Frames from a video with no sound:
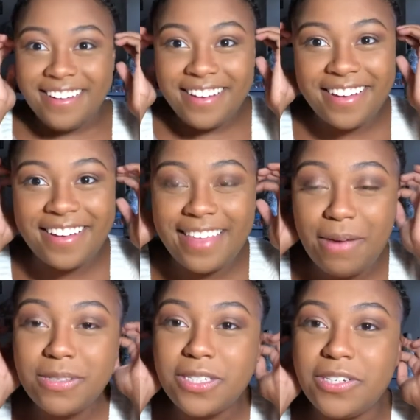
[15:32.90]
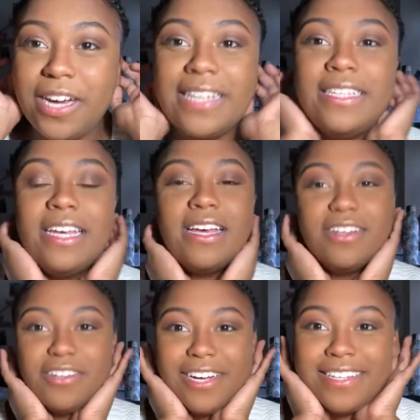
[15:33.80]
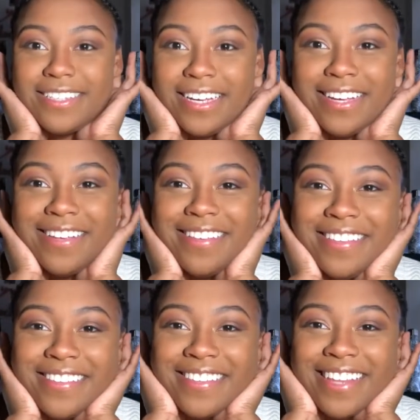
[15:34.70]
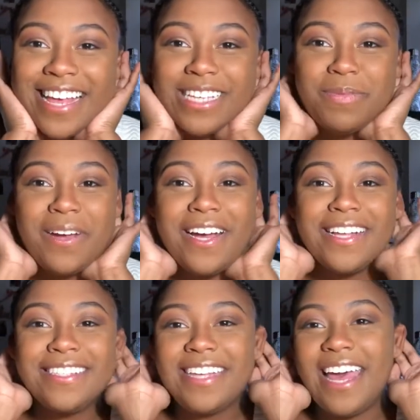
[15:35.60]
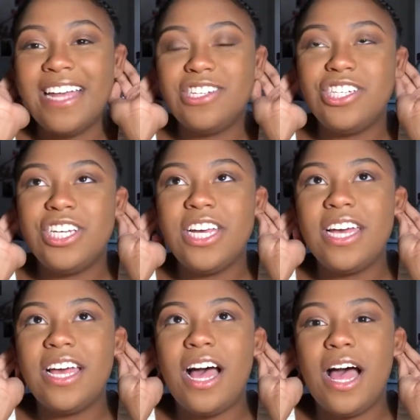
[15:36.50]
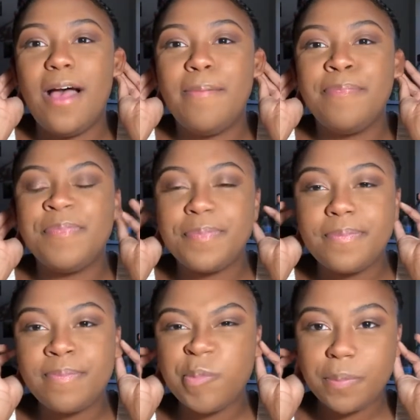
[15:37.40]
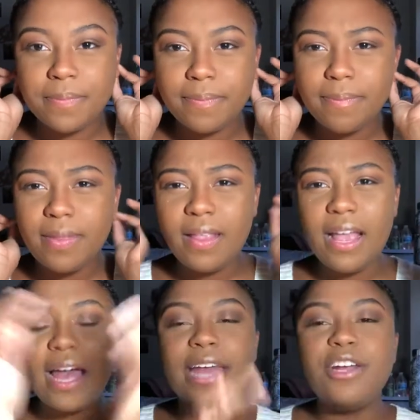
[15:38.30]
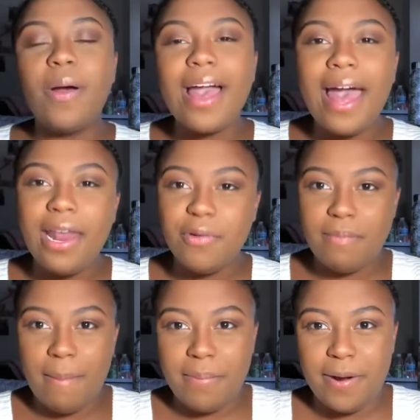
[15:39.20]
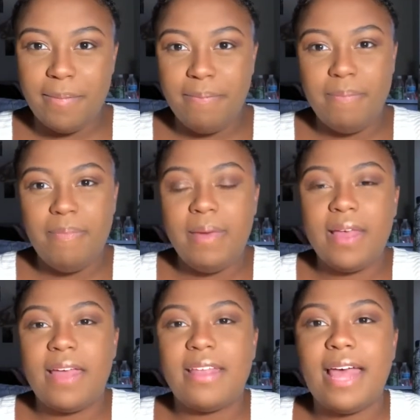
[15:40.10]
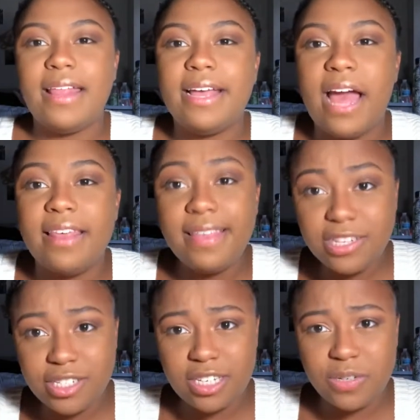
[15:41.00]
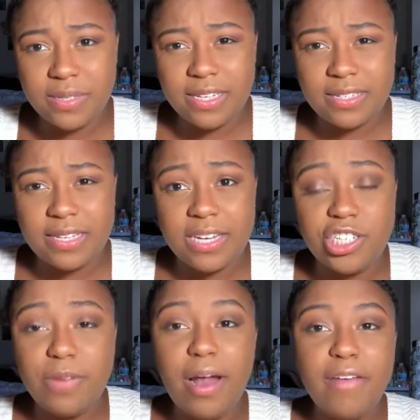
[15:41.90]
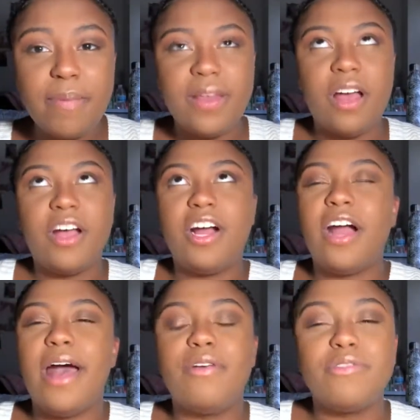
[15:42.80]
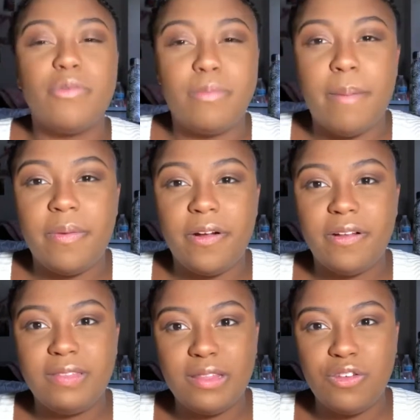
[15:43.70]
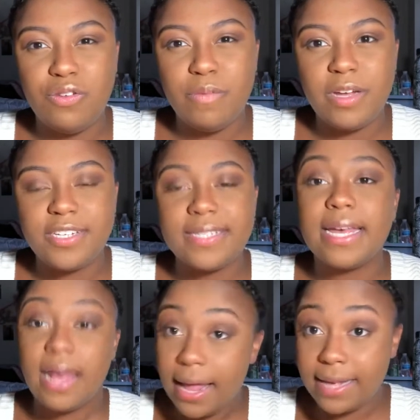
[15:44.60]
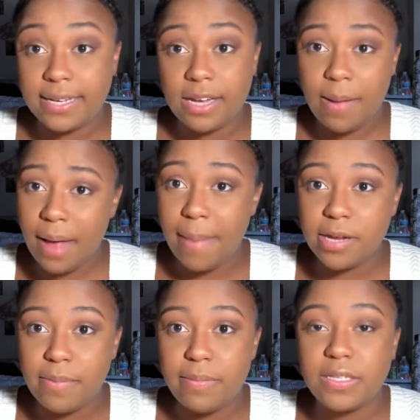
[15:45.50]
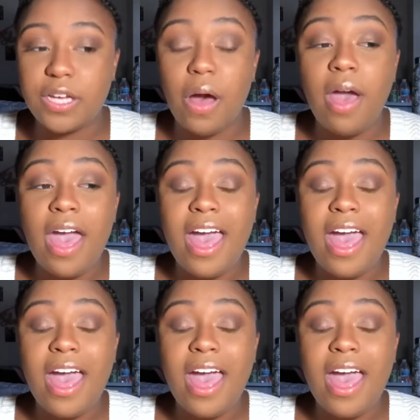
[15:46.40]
that was a crazy, crazy experience. And she, I don't know, I kind of remember being like that. Like, I think she said she was 16. She might have been younger. I don't really remember too much, because, like I said, it happened a couple months ago.